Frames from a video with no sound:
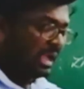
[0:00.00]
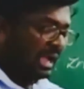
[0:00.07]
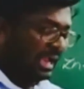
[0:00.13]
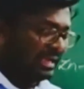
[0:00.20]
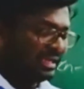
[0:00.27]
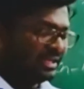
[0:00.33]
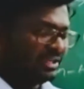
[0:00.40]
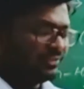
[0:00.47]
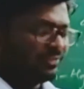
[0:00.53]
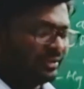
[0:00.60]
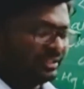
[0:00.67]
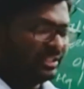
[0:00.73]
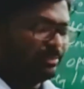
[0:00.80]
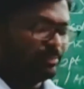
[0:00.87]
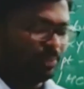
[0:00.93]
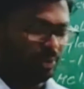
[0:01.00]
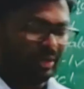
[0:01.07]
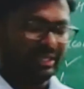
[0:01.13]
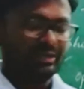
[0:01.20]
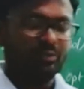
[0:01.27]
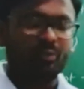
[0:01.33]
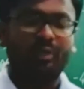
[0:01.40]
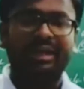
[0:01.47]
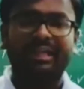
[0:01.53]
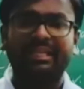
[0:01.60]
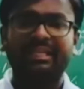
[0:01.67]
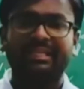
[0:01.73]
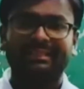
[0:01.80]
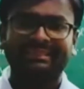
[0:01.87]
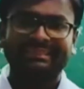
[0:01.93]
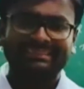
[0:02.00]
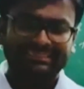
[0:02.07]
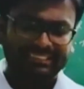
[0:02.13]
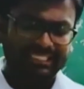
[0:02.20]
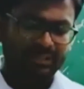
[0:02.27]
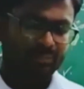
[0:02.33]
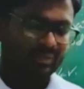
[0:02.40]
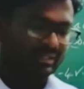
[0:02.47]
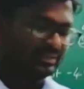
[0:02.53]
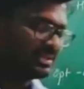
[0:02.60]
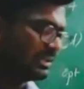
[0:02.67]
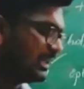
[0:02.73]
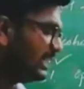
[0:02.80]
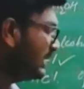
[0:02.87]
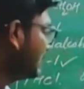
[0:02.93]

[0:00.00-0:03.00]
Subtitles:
Identify the product Y in the sequence. Let